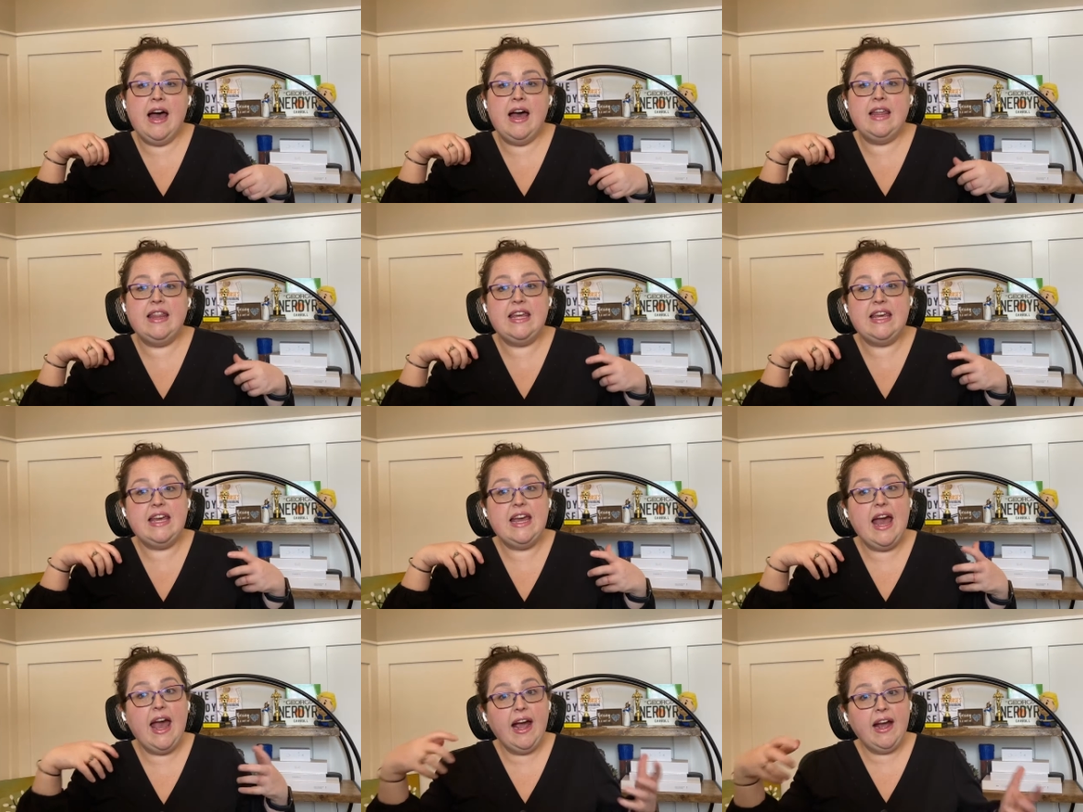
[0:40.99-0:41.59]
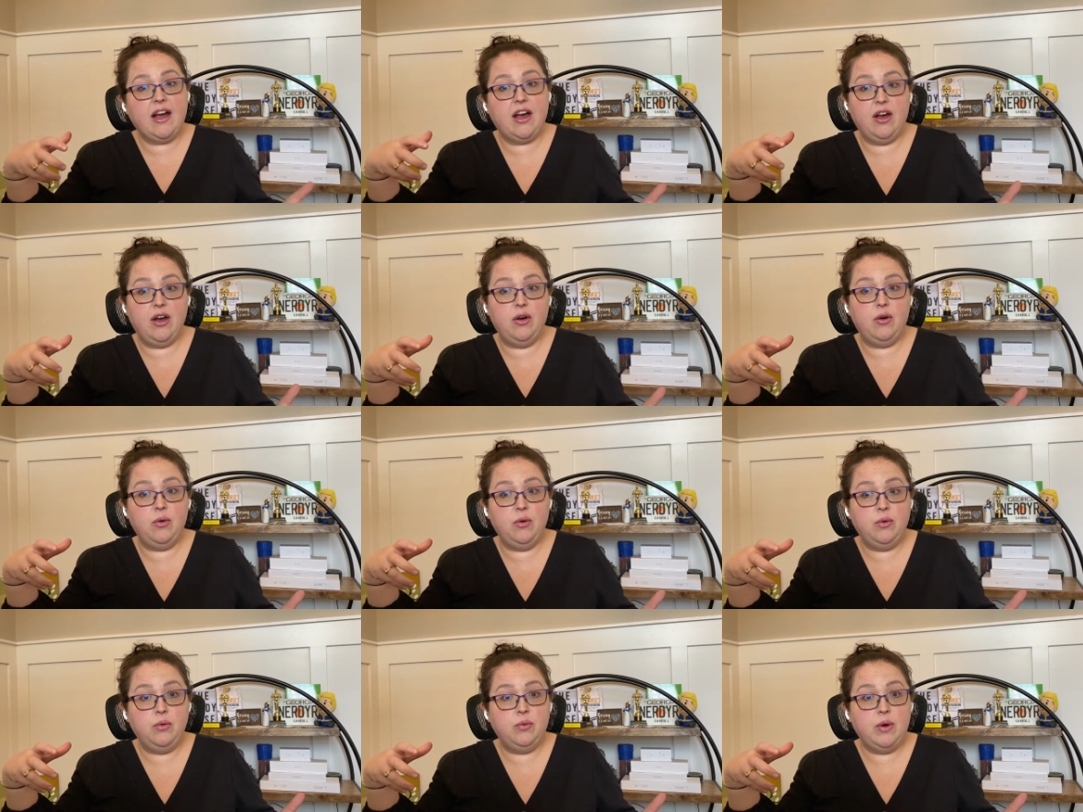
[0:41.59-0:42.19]
uh, the
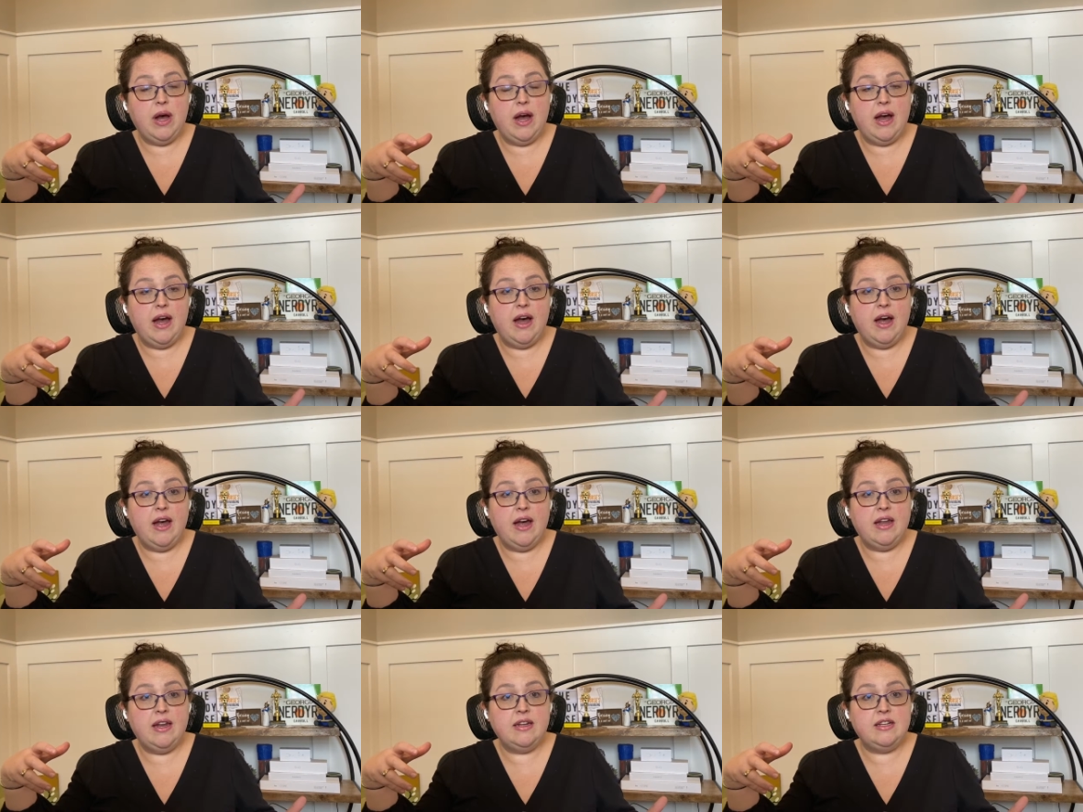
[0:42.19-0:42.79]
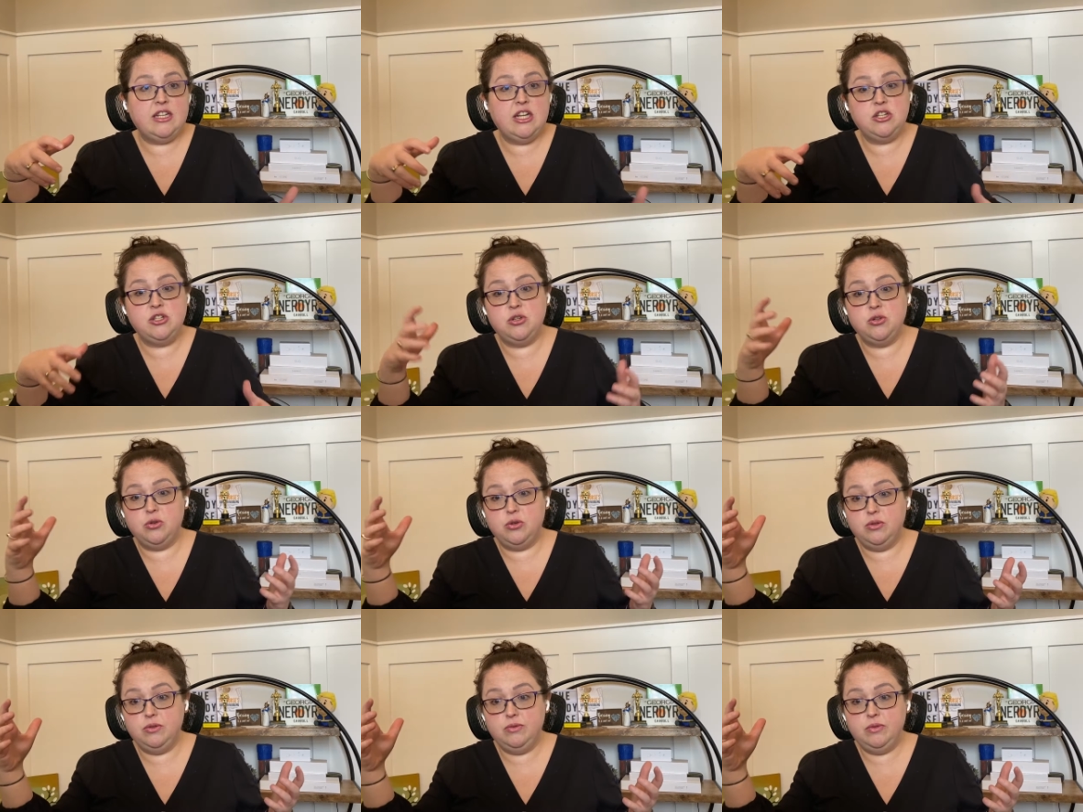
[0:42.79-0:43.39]
Eko uh,
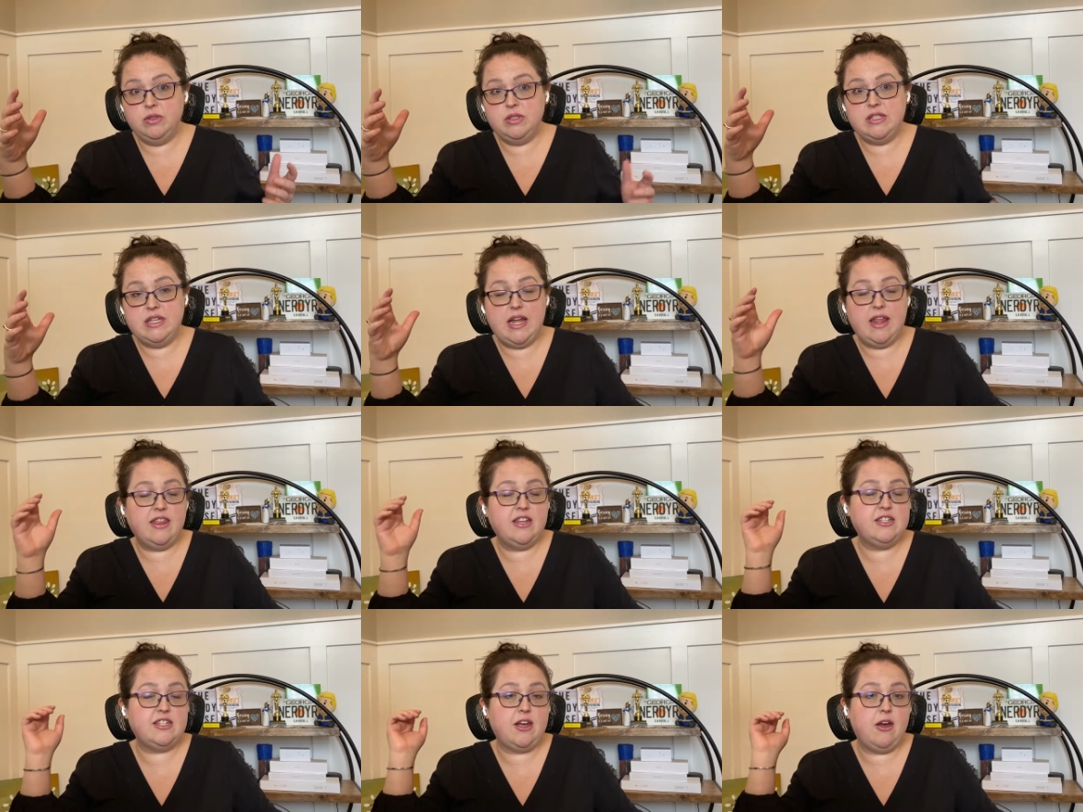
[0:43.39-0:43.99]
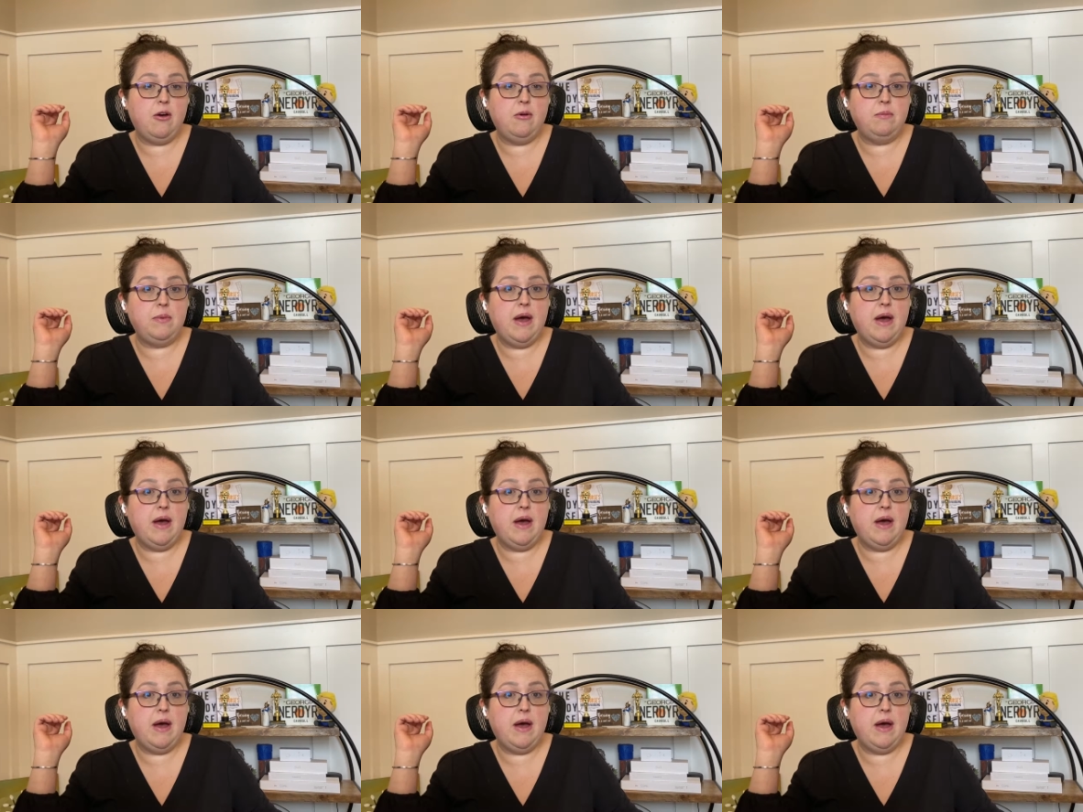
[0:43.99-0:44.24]
digital stethoscope.